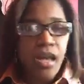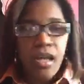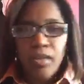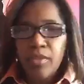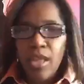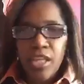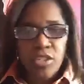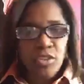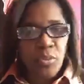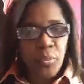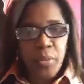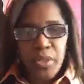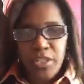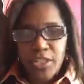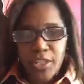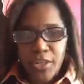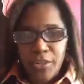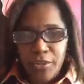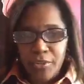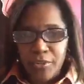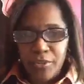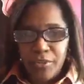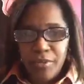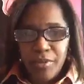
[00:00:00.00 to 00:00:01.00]
That's what we
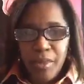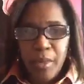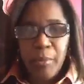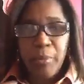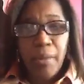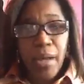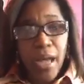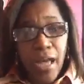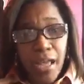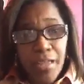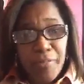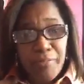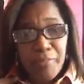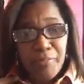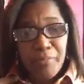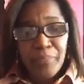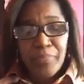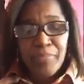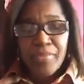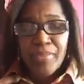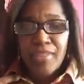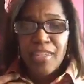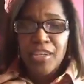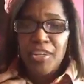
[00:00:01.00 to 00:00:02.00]
do. But,
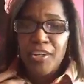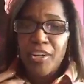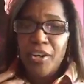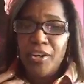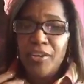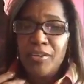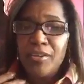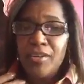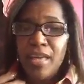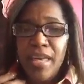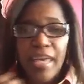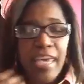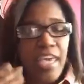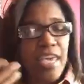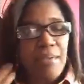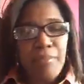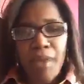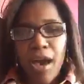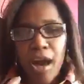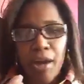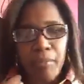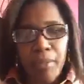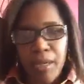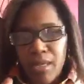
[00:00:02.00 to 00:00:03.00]
you know,
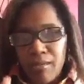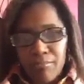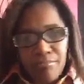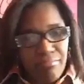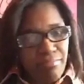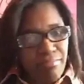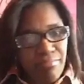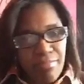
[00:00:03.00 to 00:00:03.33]
email me.